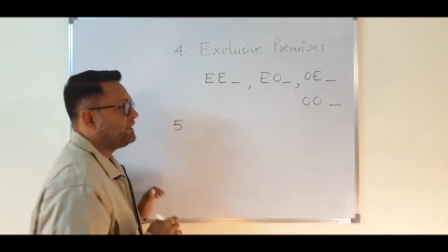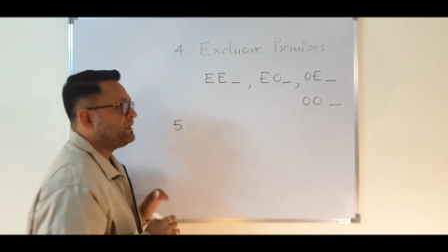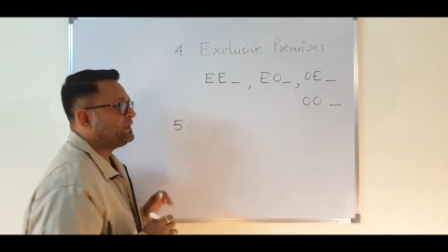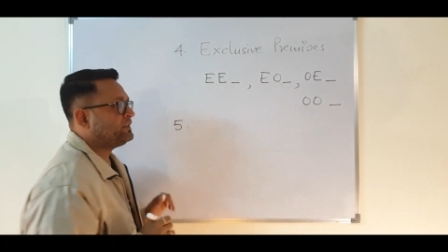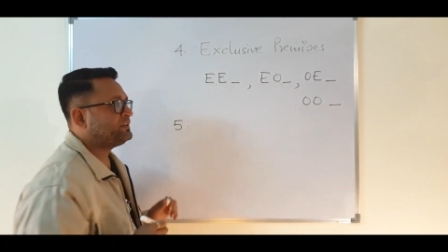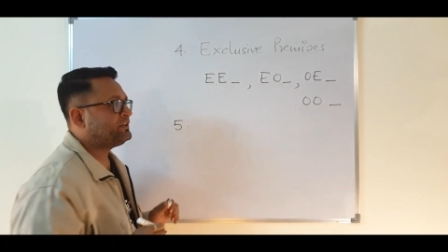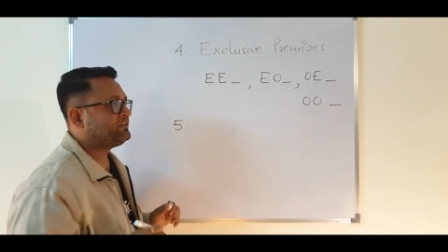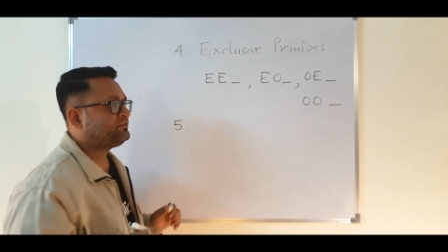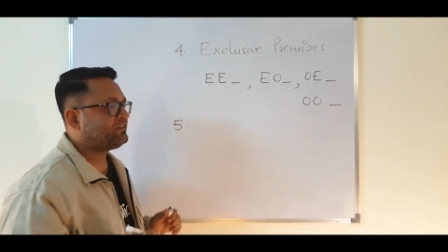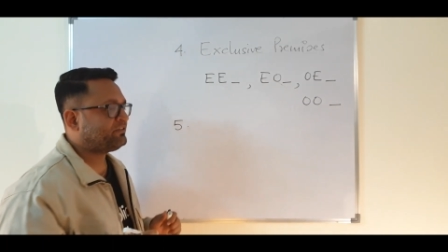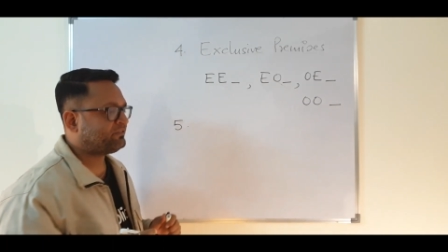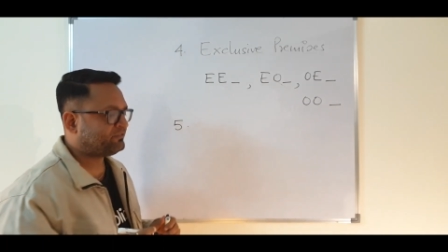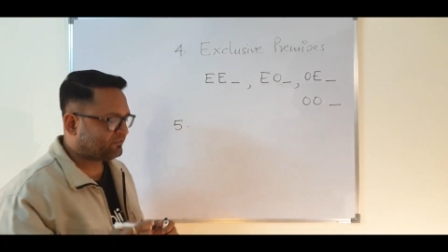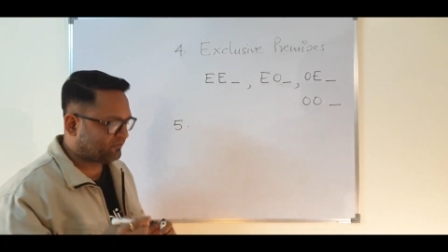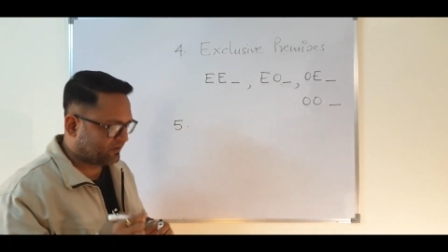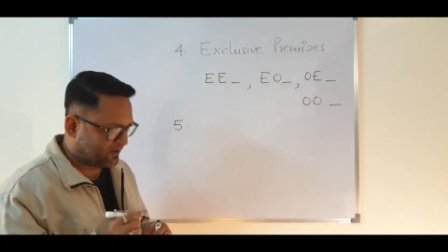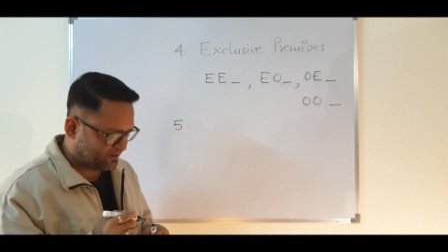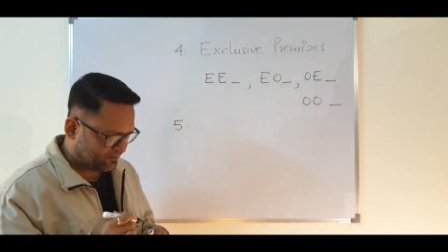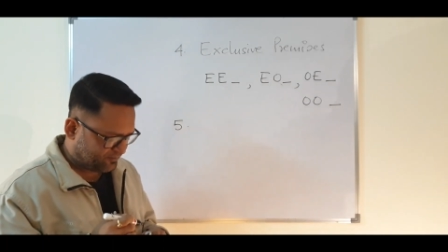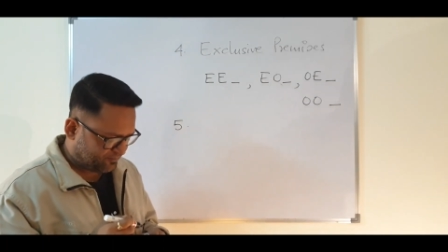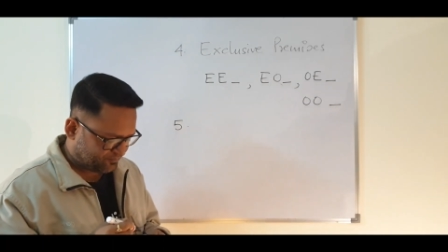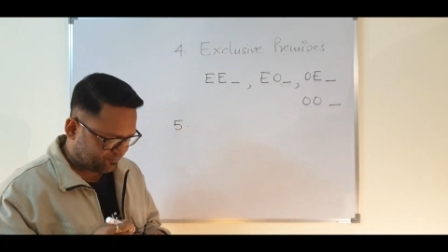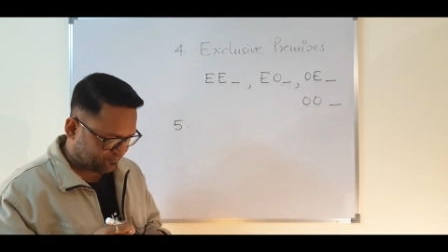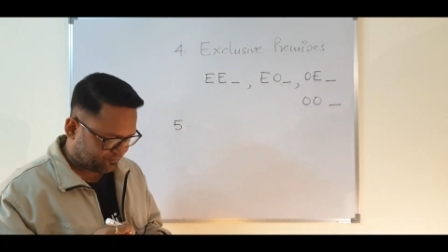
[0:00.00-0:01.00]
The fifth
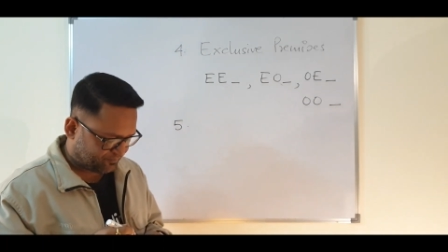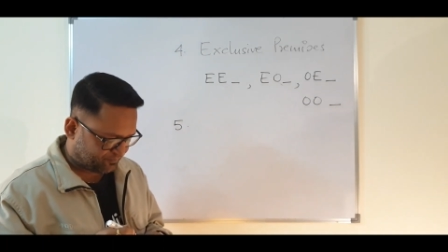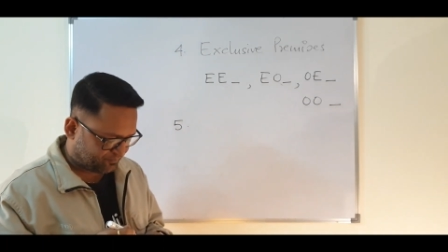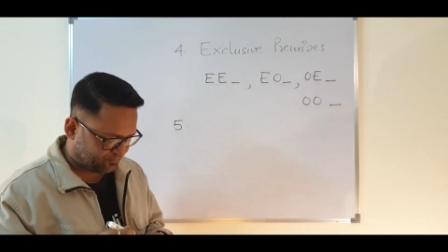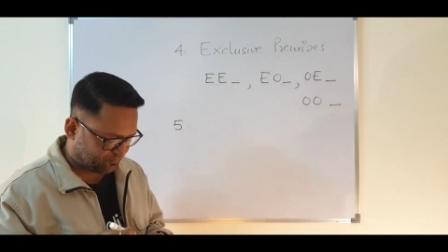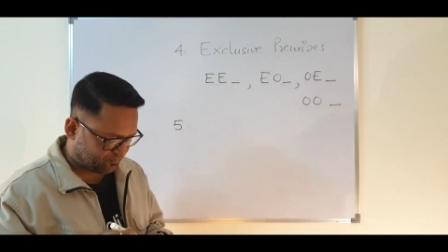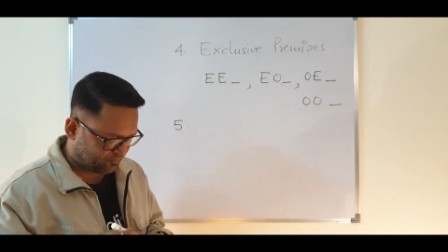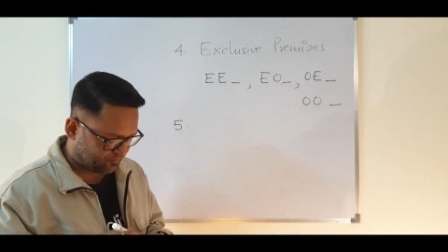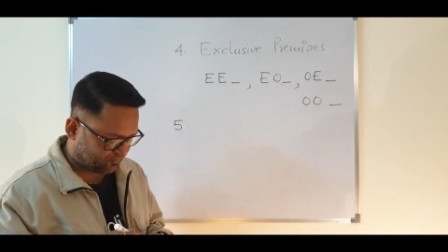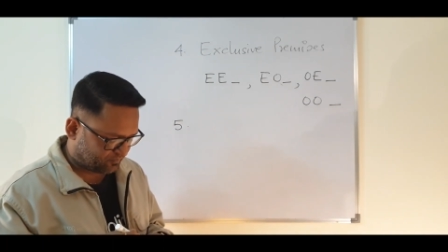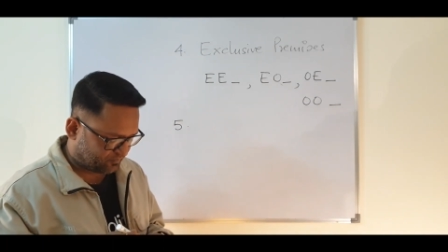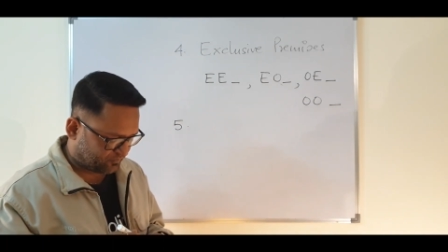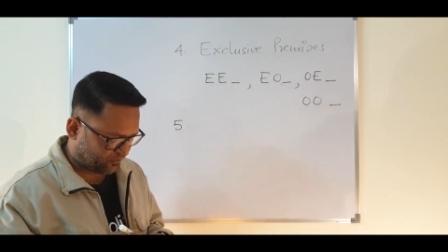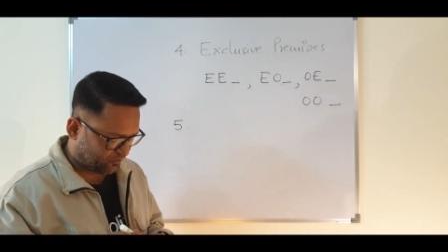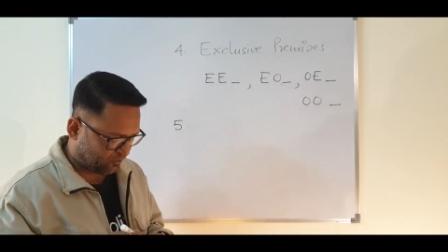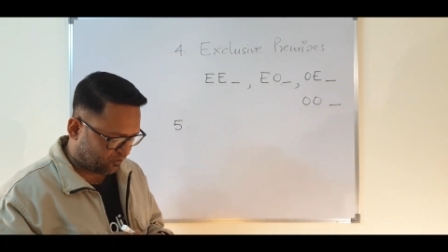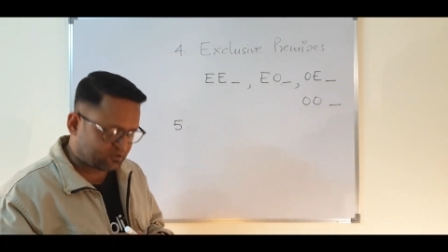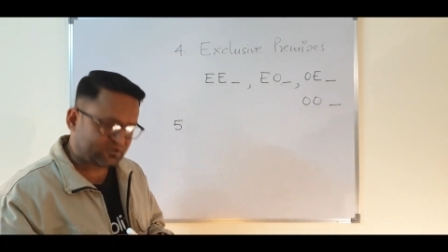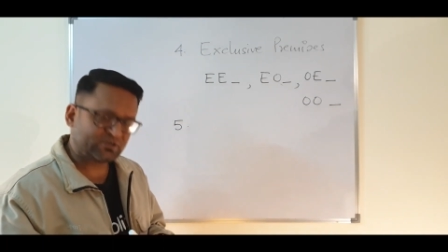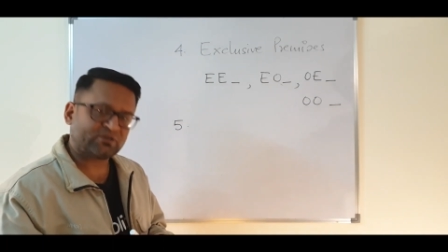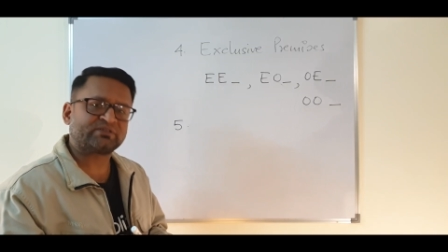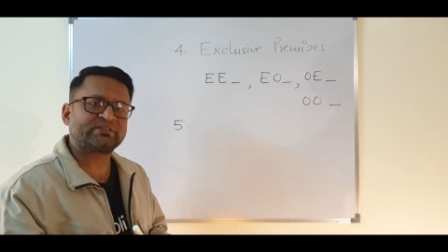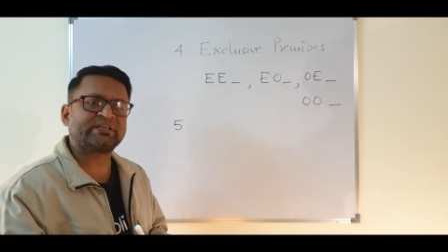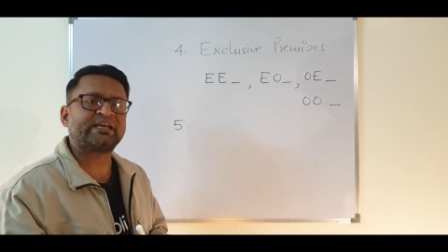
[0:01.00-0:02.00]
one
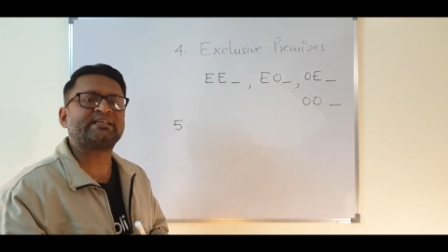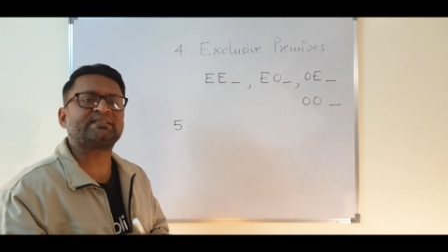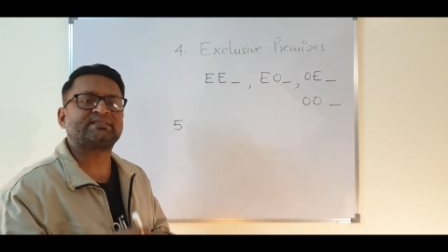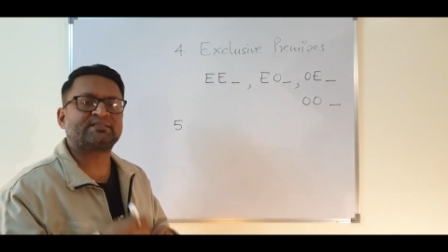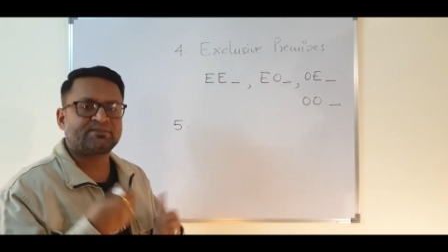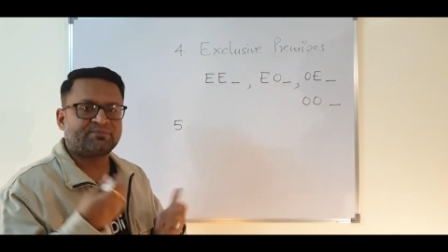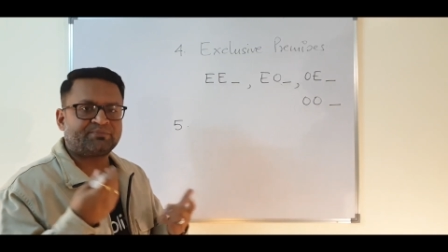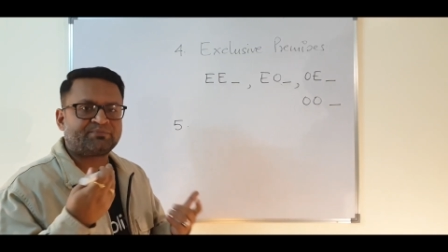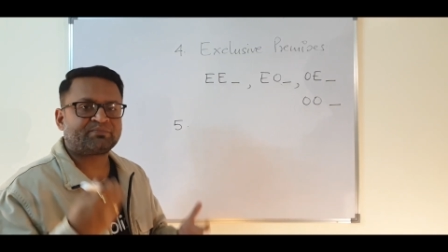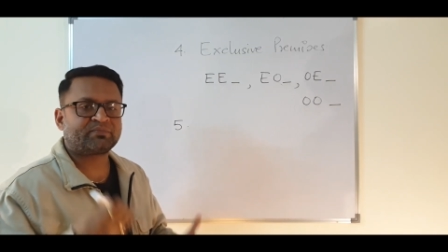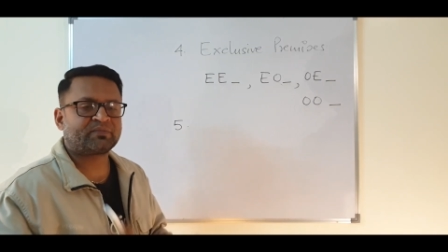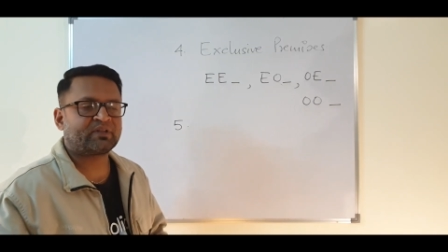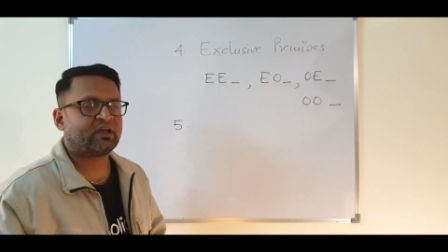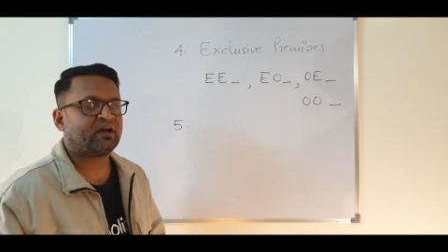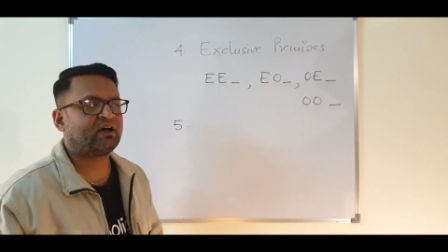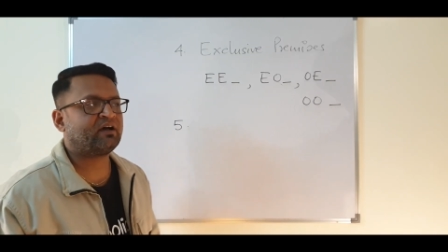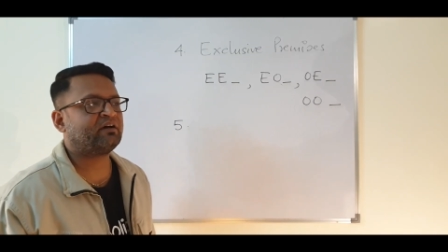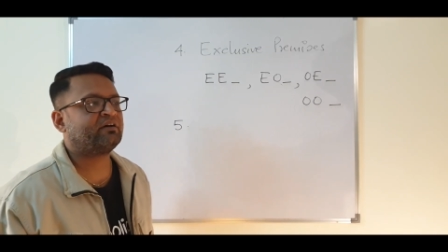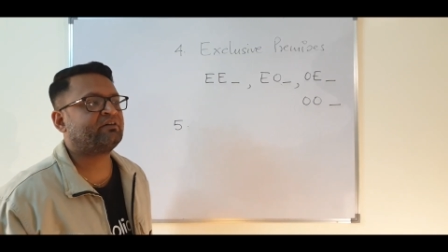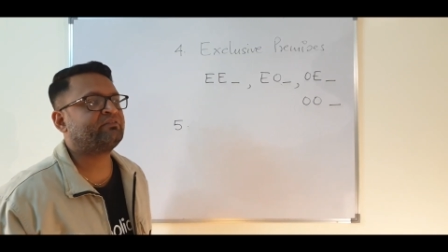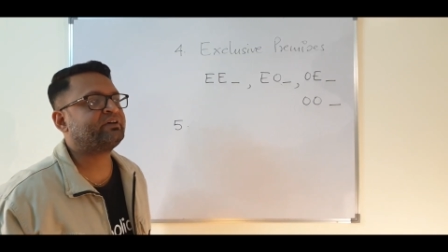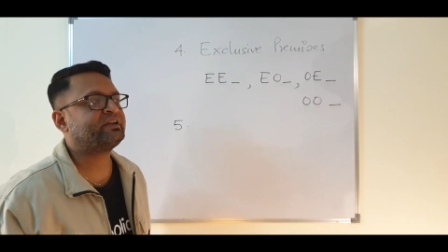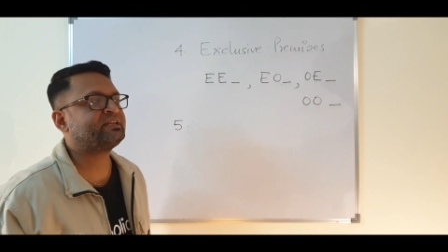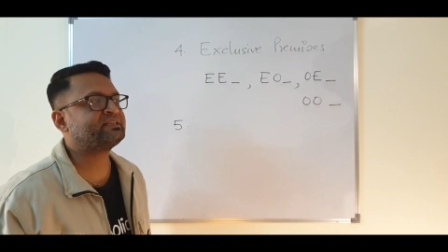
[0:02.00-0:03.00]
also says
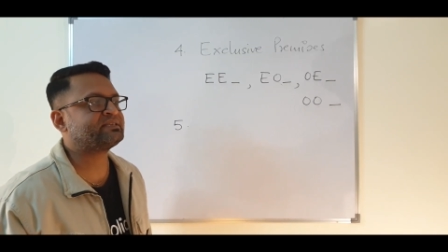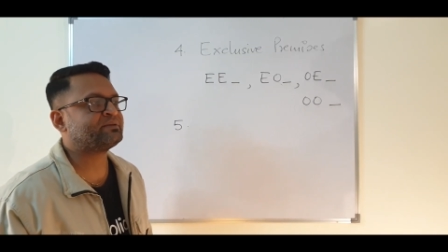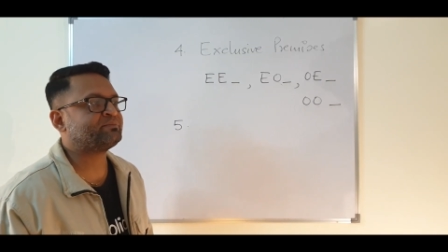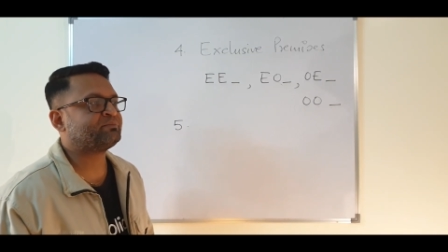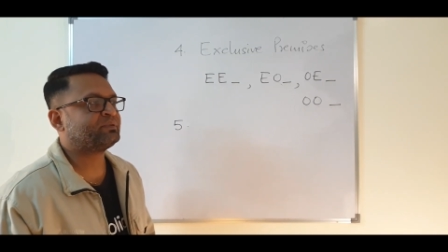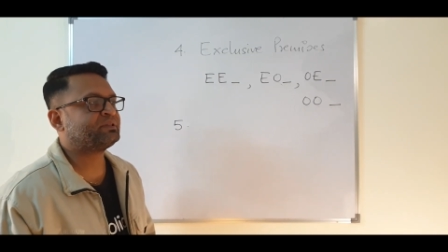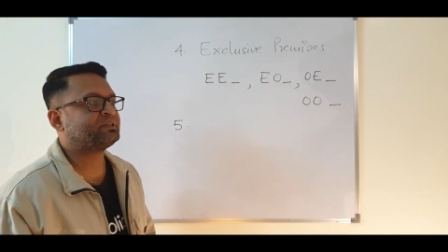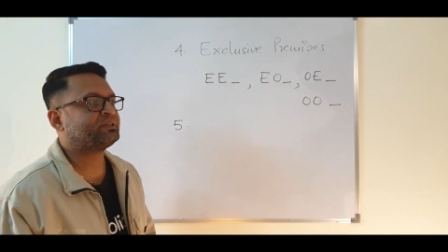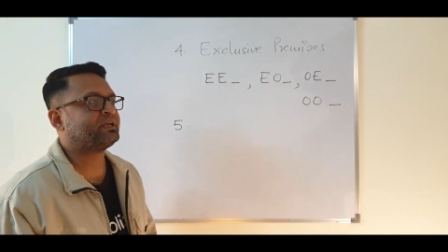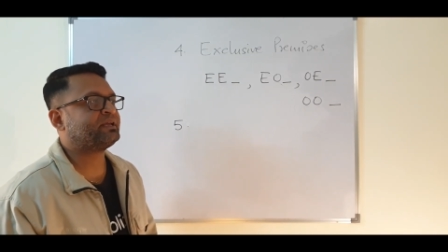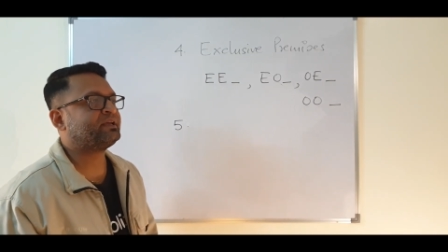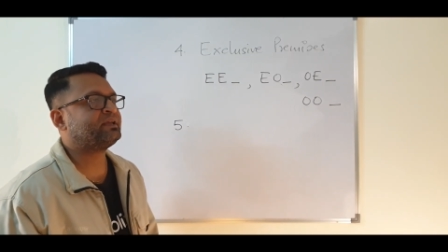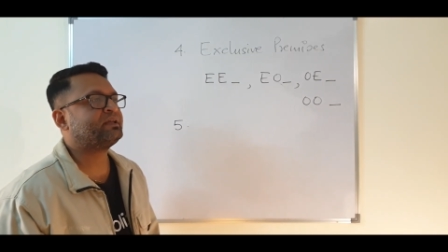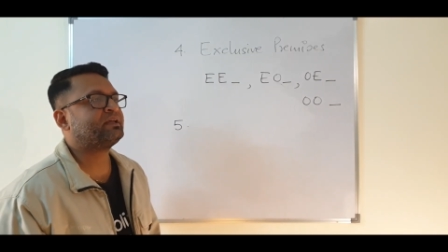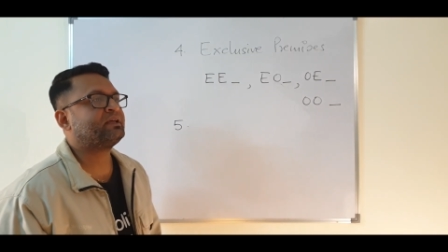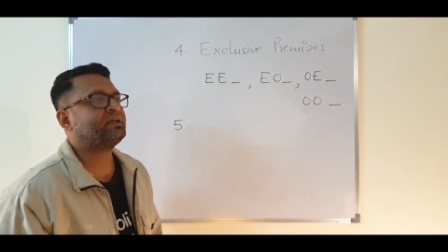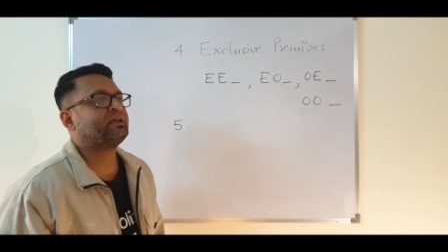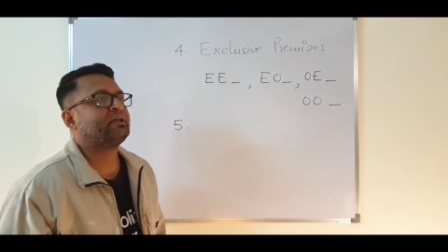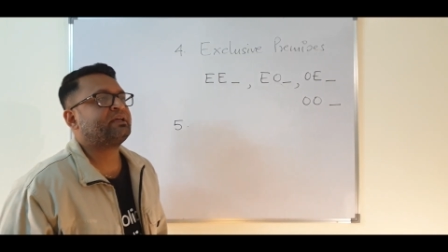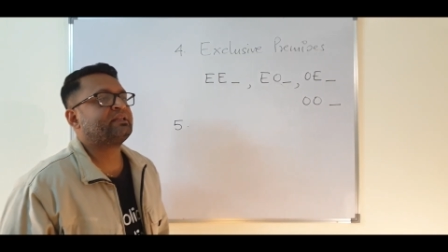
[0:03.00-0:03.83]
a very simple thing,